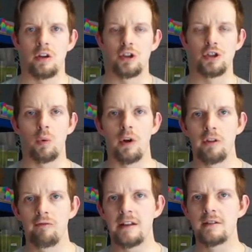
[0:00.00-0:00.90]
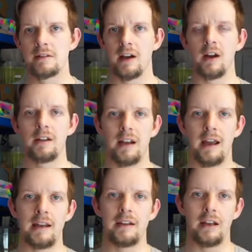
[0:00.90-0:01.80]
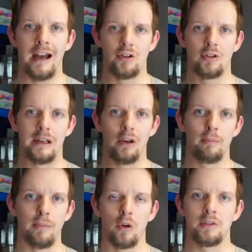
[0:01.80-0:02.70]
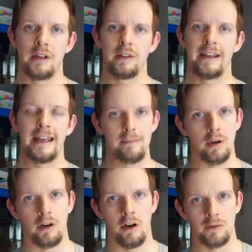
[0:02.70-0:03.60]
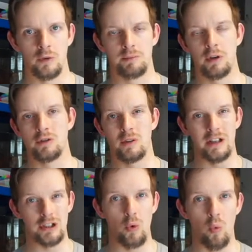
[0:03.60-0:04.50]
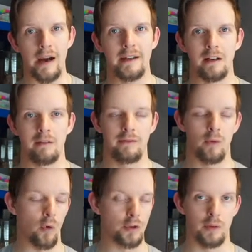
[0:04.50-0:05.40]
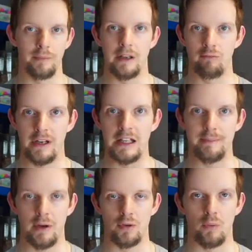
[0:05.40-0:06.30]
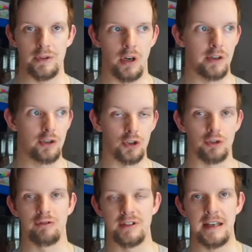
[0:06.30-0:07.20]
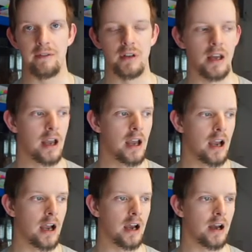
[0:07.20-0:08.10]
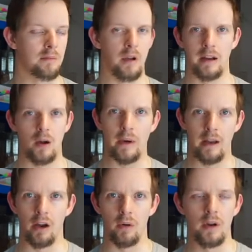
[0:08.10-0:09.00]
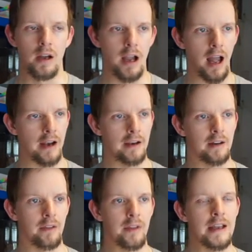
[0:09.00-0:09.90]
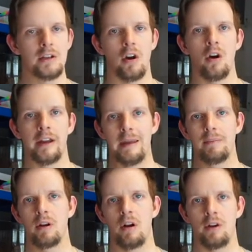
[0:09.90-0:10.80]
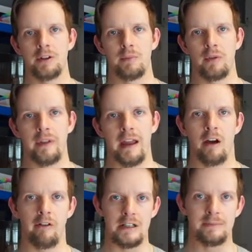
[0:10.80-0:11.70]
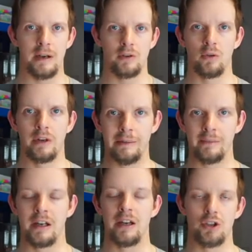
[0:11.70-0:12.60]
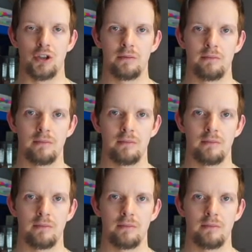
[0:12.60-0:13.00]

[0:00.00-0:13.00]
So one of the reasons that I delayed in actually unboxing the keeper cards was because I was actually waiting for something really special, which I just received like a week ago. And these are keeper cards, but they are a special limited edition